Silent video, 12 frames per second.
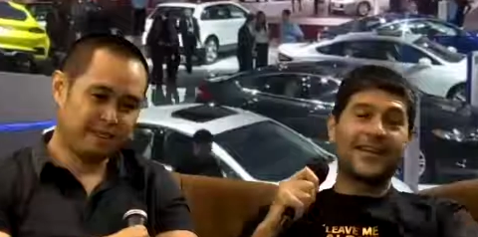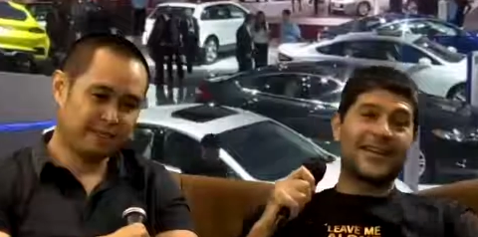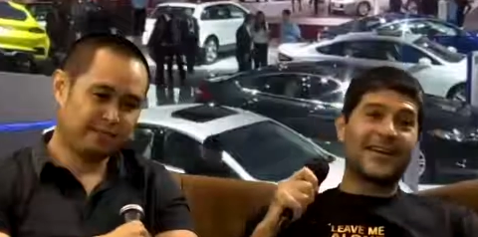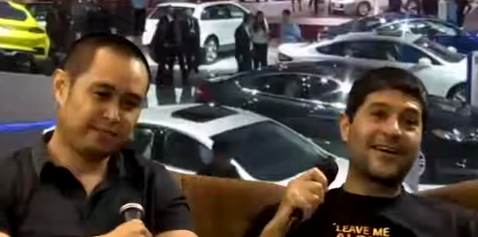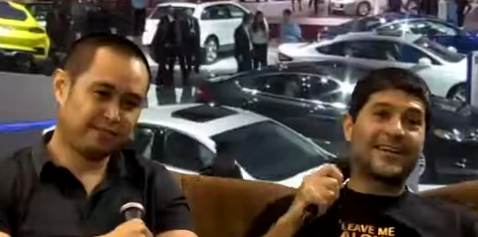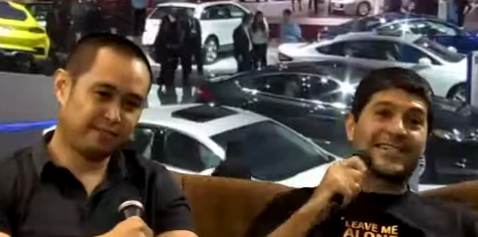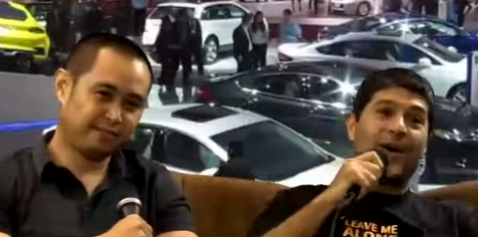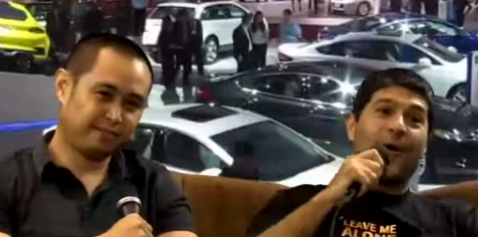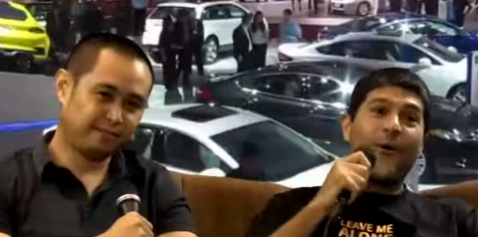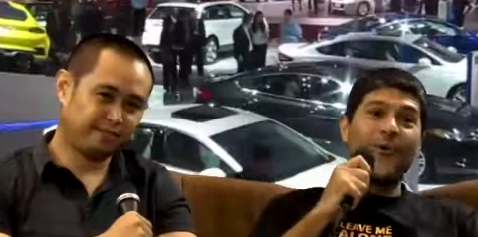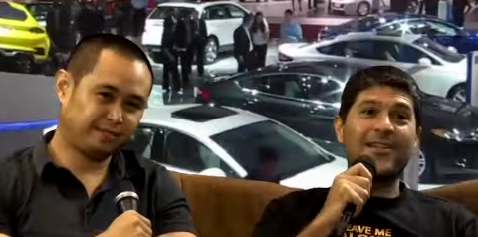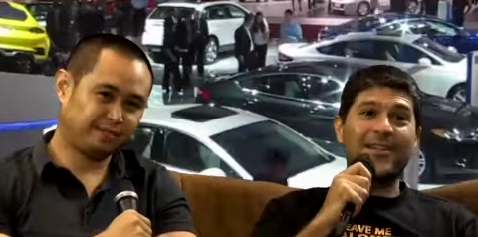Speaker 1: the youngest, the
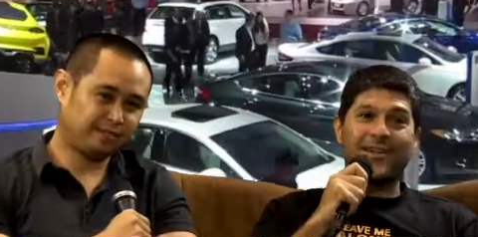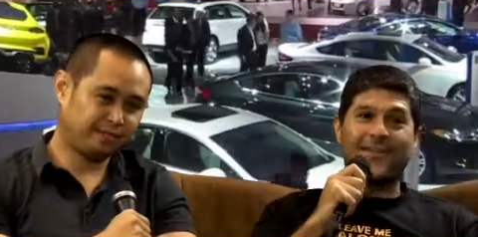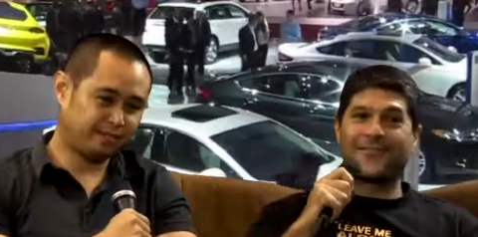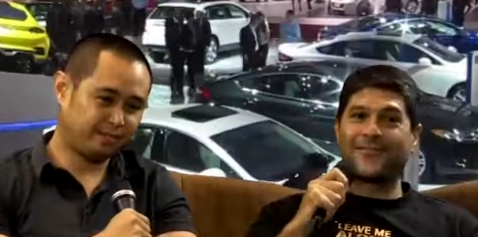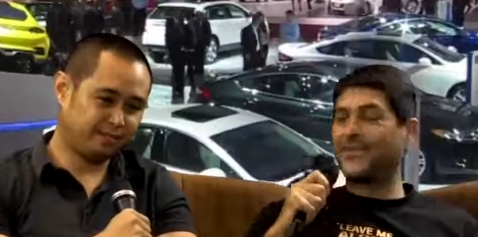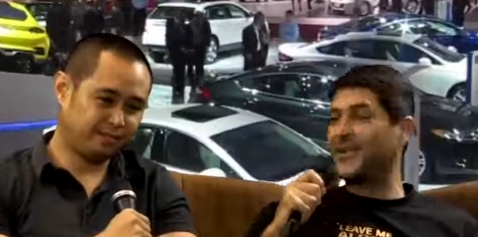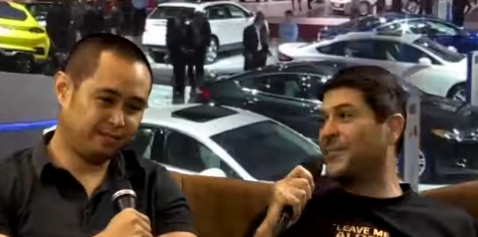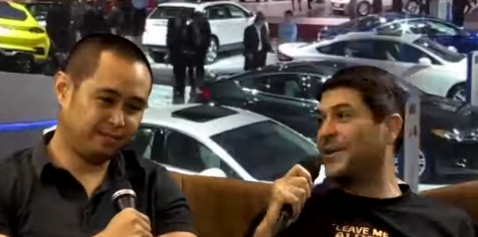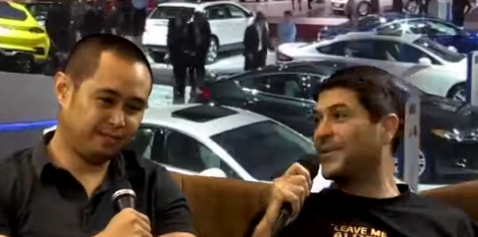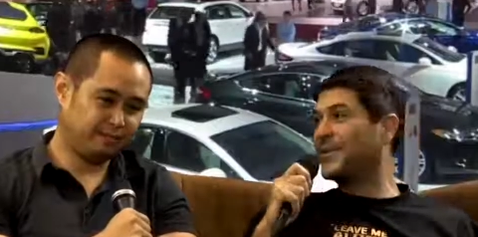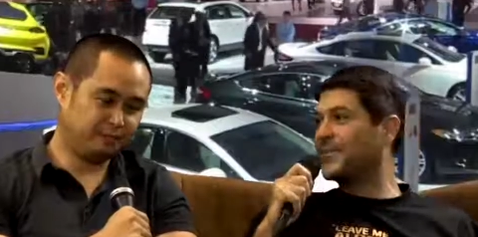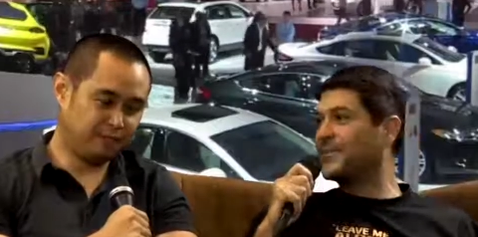only
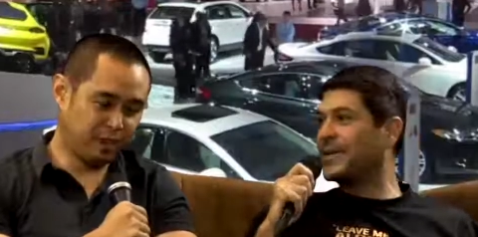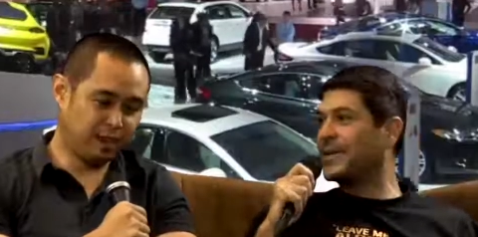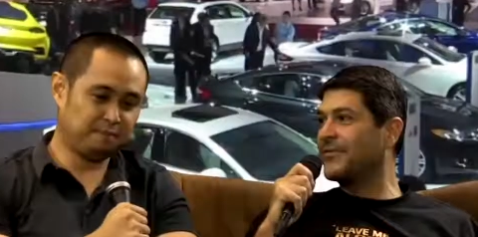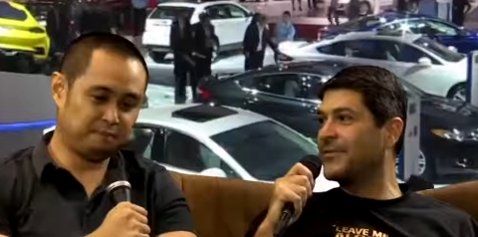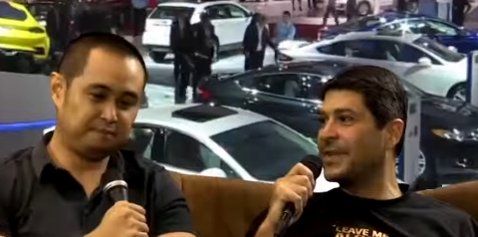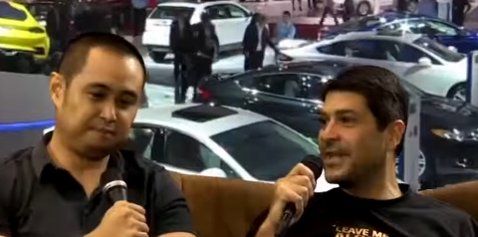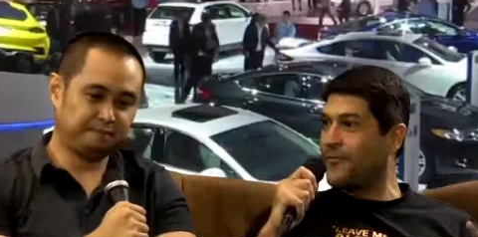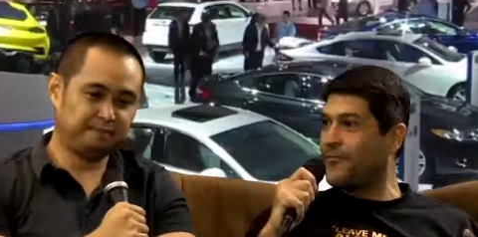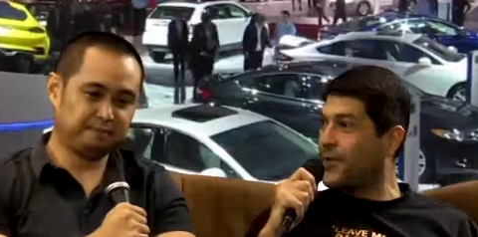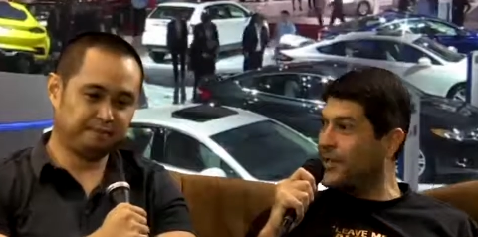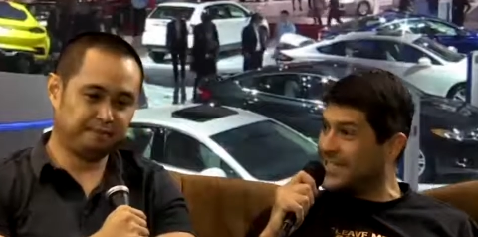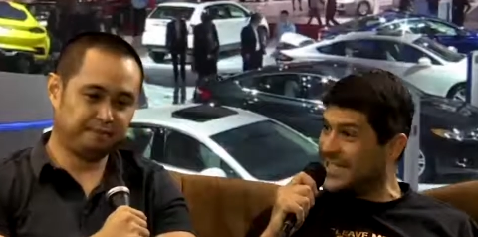Filipino to be given an
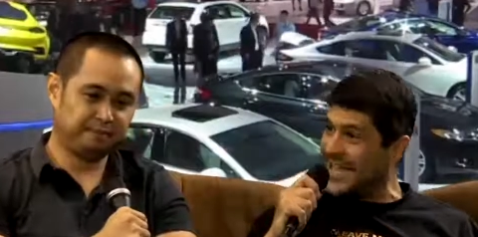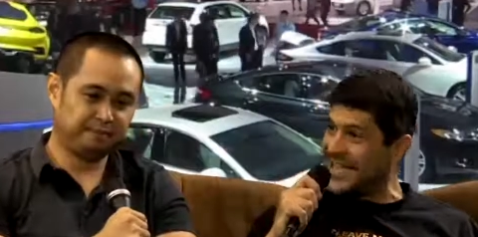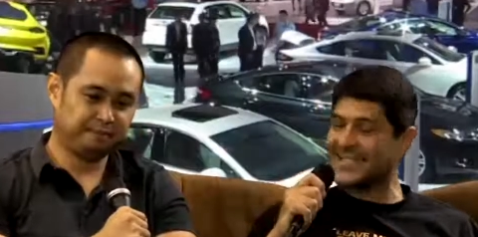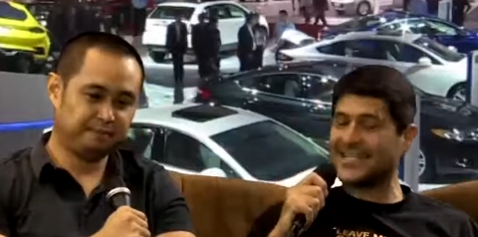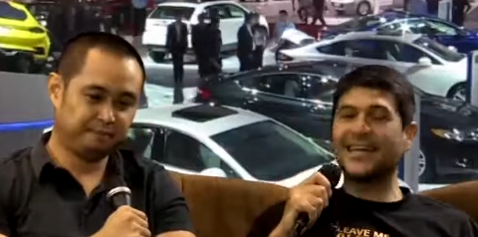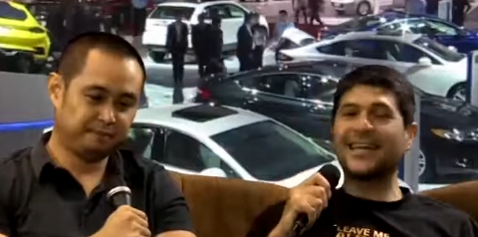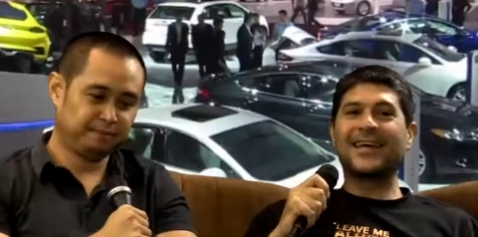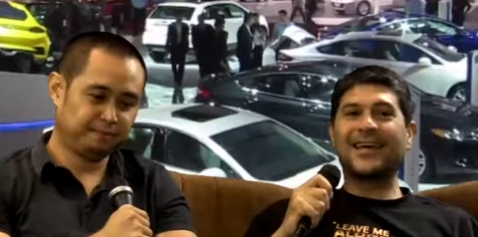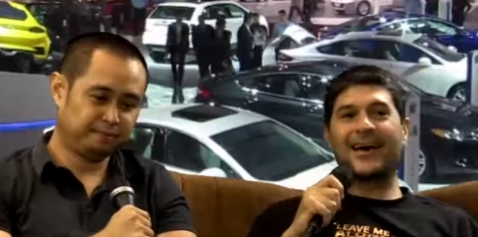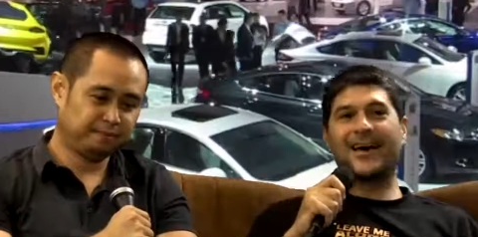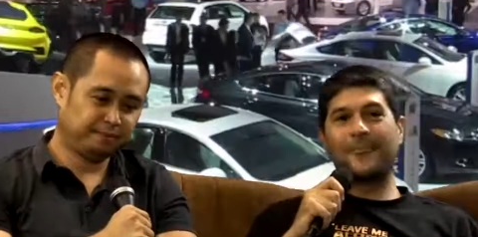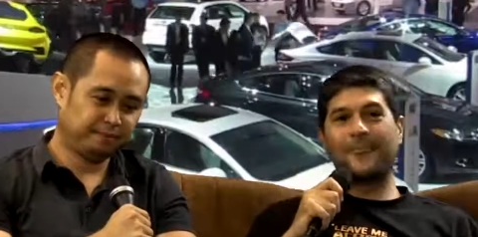F1 test
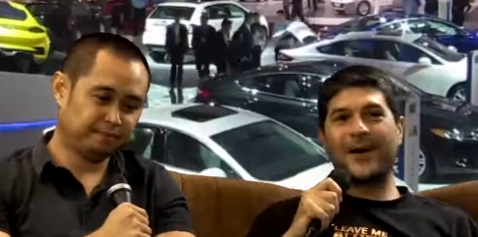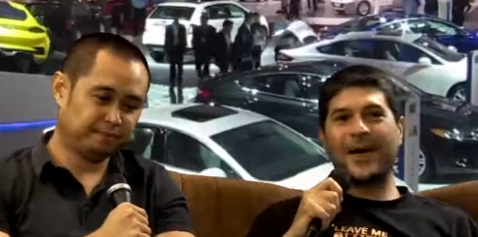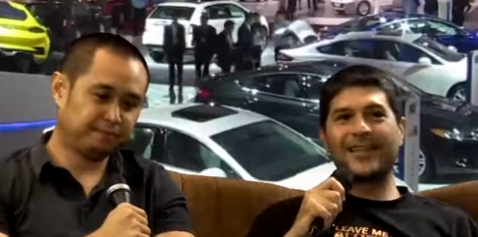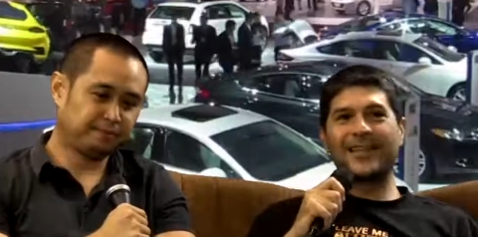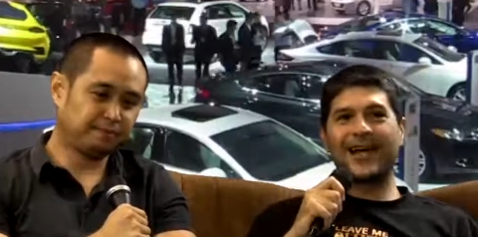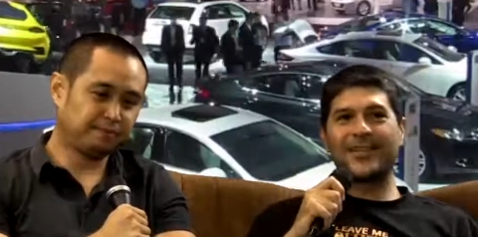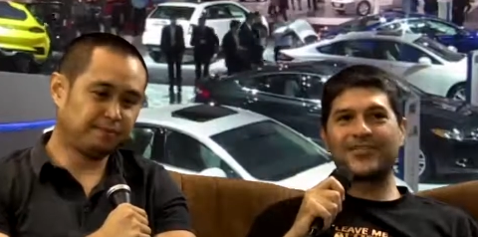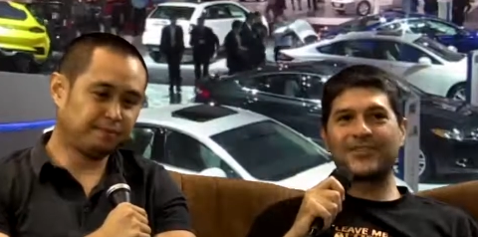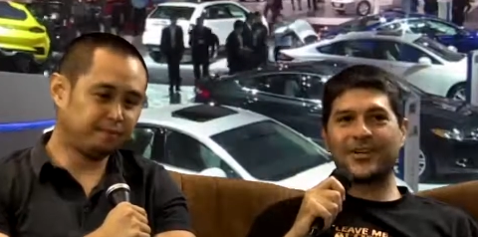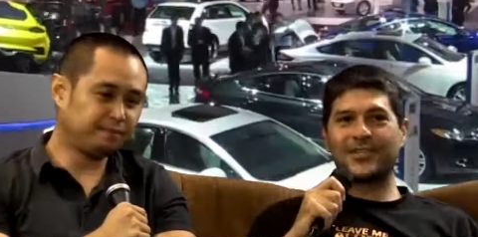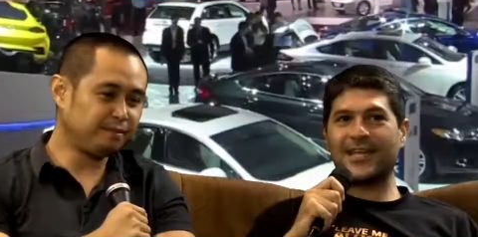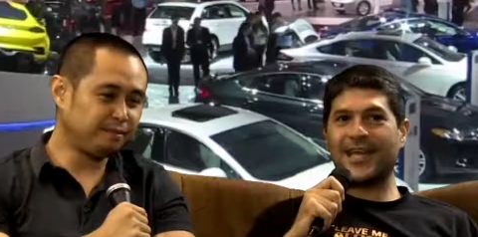by not
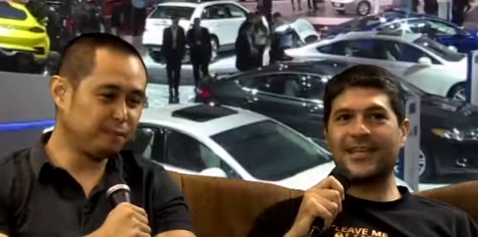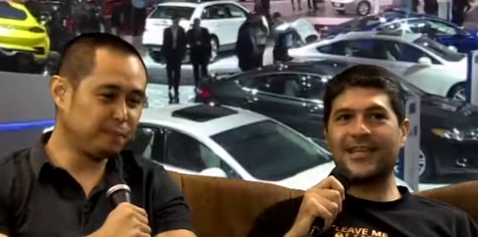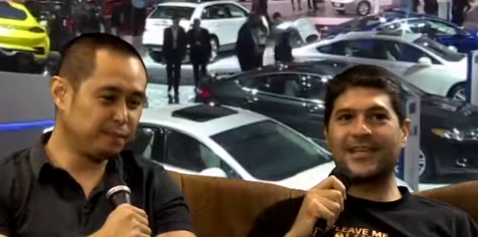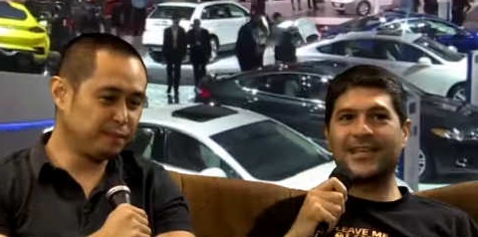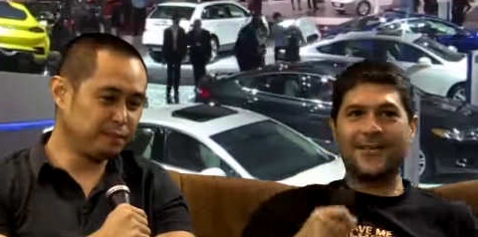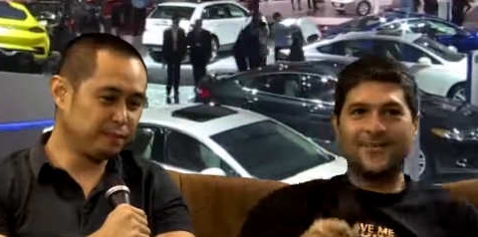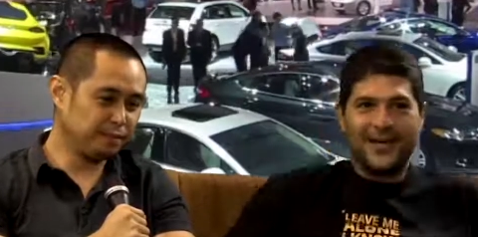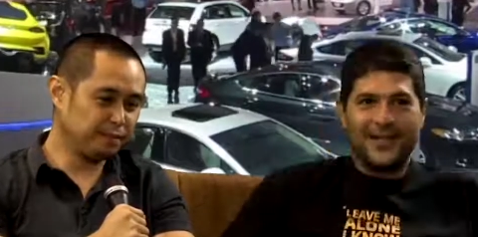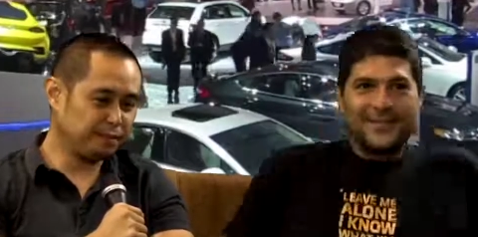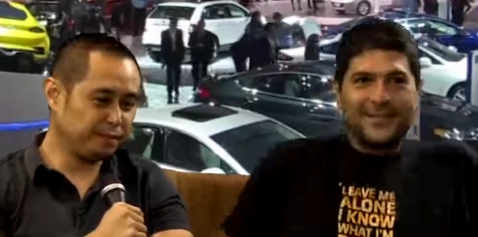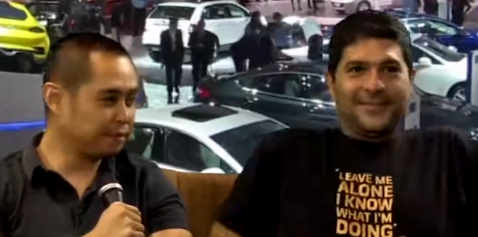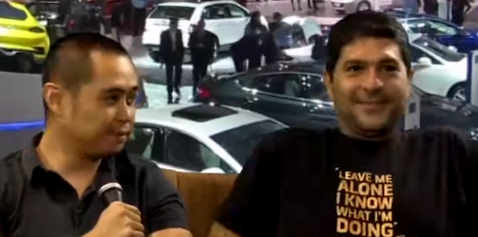just any team, but